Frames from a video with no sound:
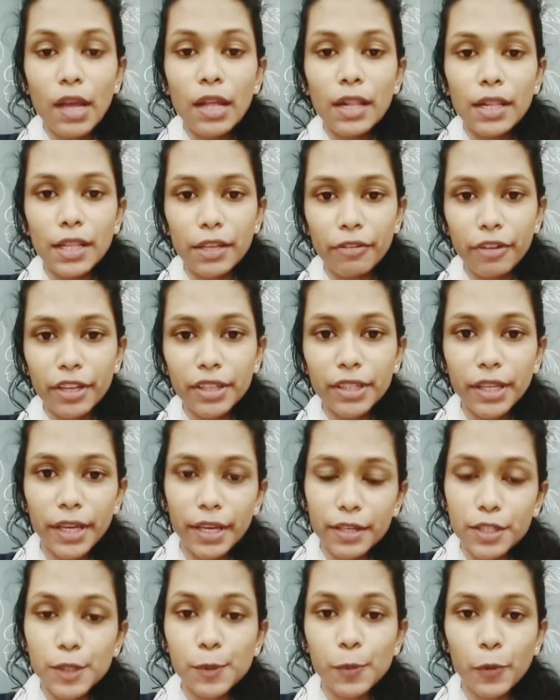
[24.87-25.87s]
Living
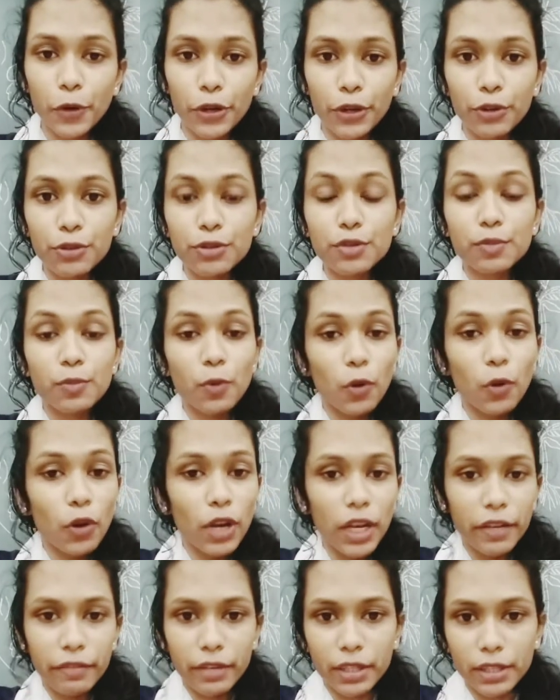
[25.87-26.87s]
things produce more
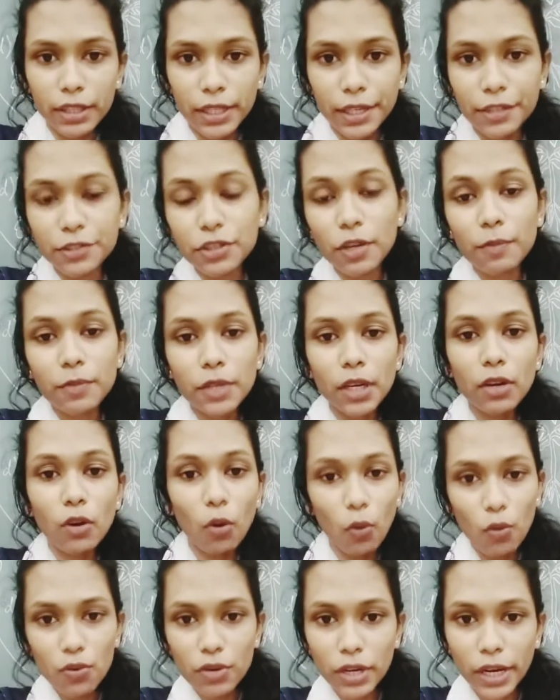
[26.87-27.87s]
living things of their
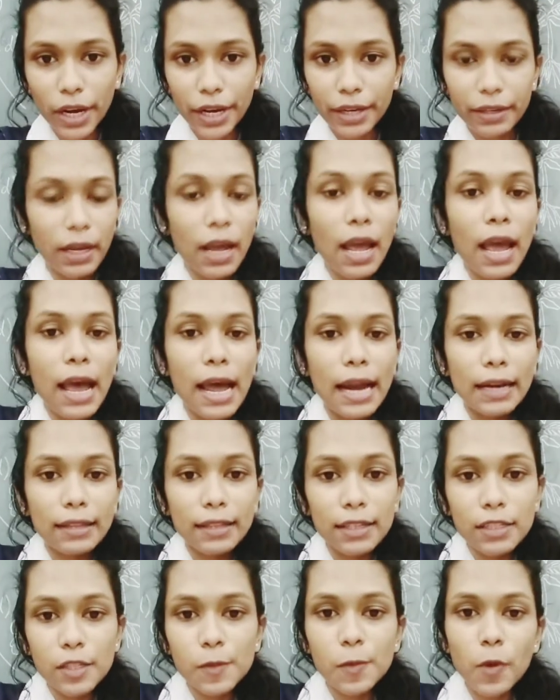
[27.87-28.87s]
own kind, and
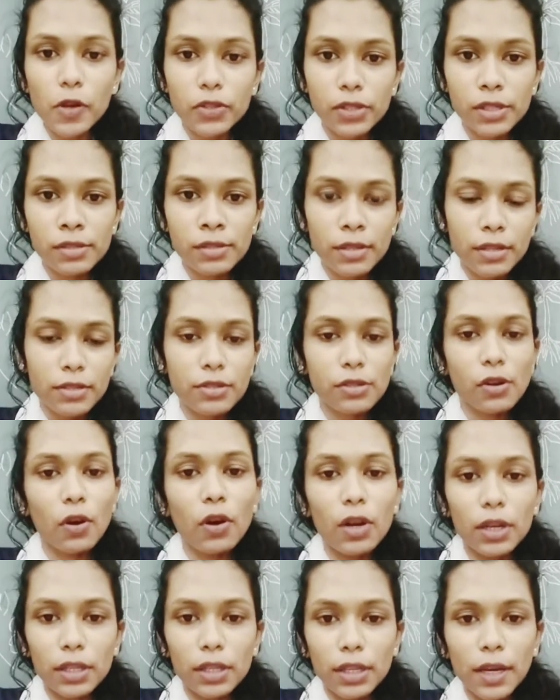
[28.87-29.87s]
this process is
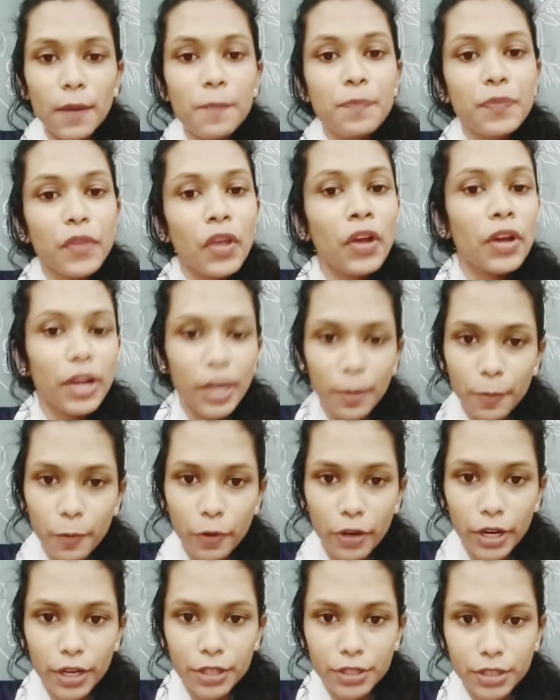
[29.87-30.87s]
called the
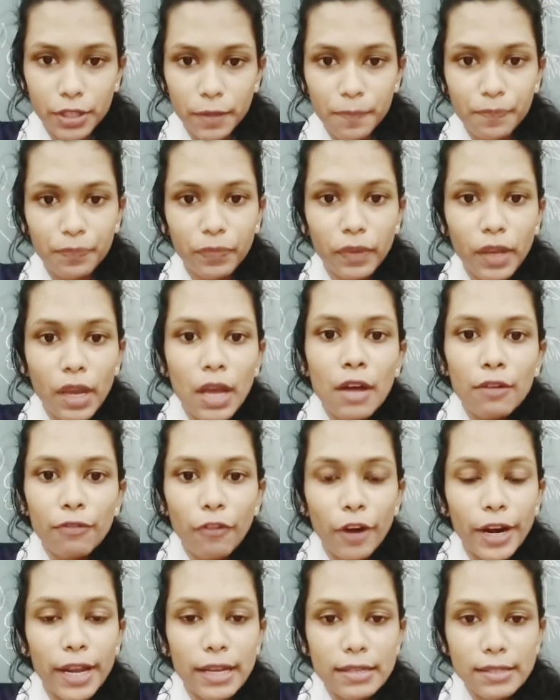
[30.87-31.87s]
reproduction.
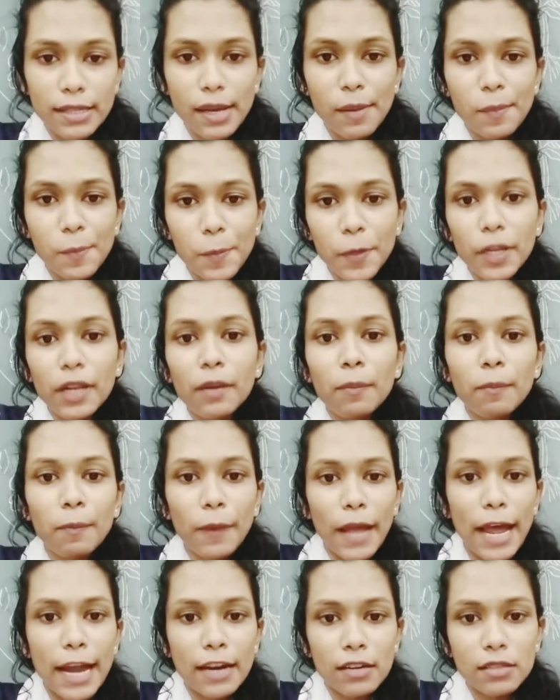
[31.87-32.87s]
For example,
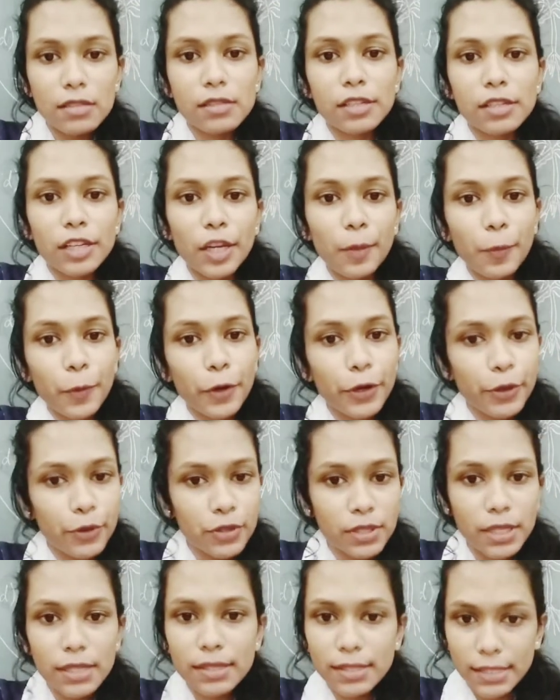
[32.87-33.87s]
plants reproduce
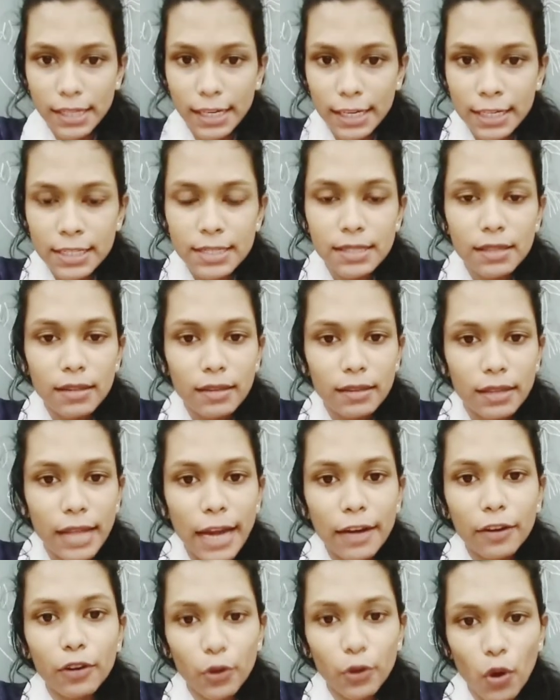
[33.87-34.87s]
the seeds
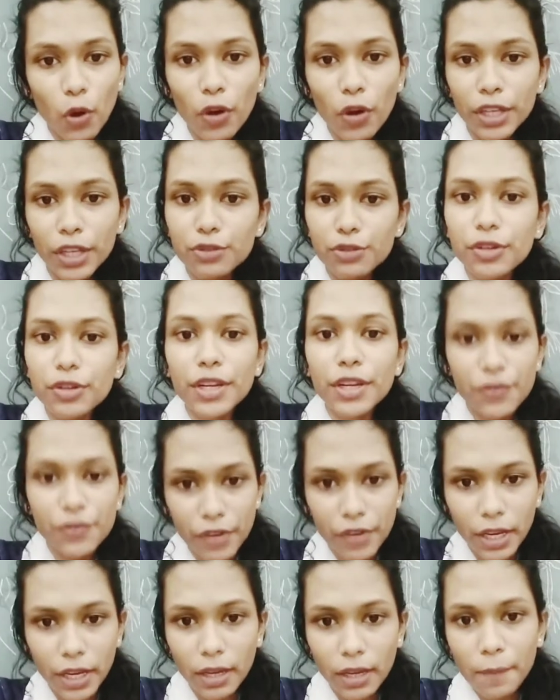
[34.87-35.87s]
that grow into a
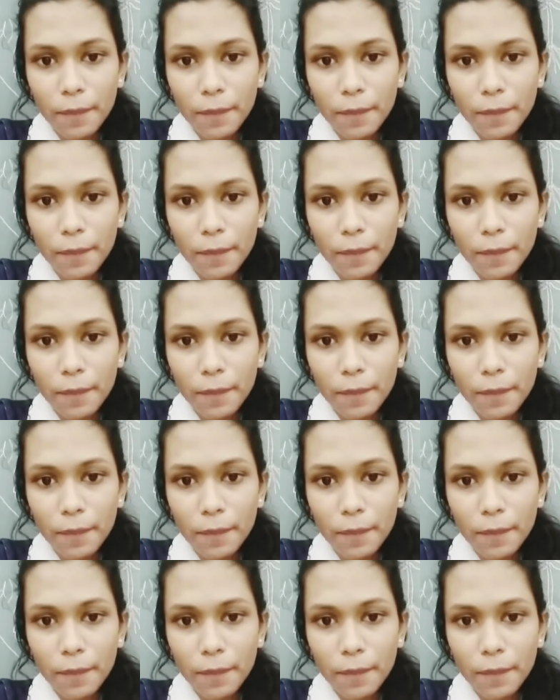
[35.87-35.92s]
tree.